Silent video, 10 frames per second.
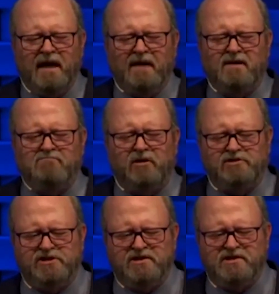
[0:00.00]
And the
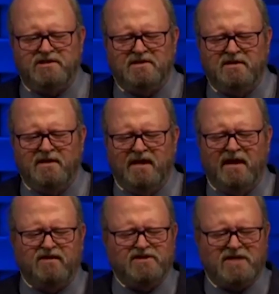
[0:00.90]
merchants
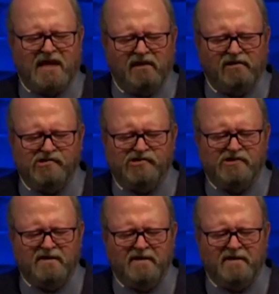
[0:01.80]
and the sailors